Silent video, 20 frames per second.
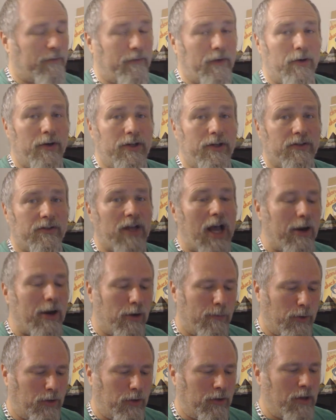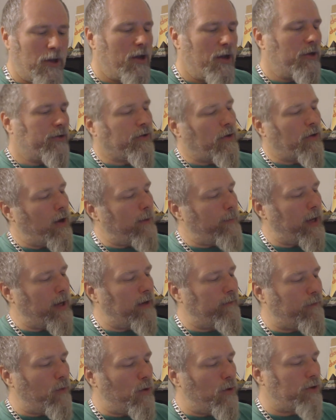they're very desirable. So I
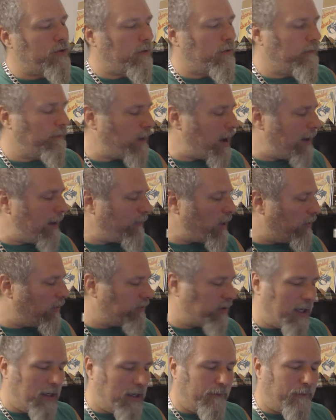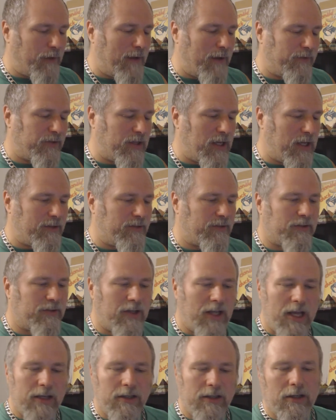paid four hundred five dollars and eighty-five cents.
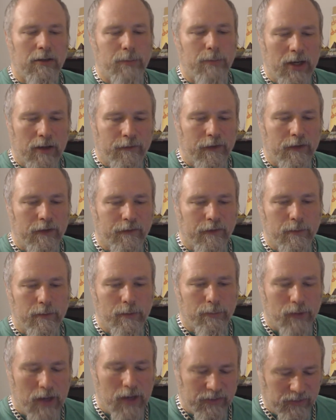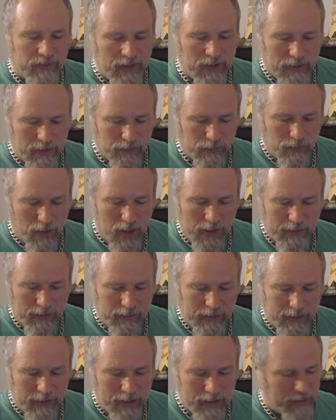Again, it could benefit from a pressing and dry
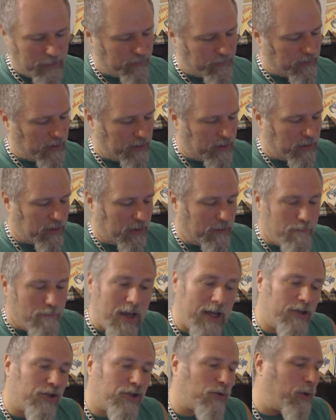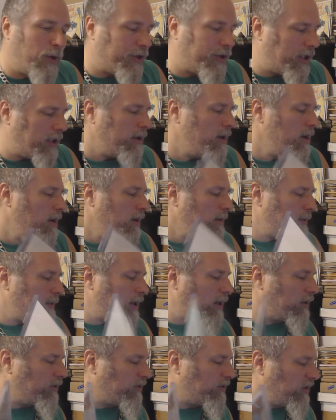cleaning. I don't see anything major with it, but
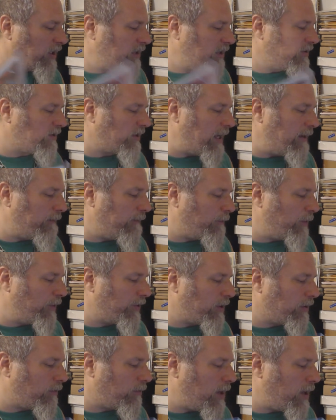I'm going to stay safe with the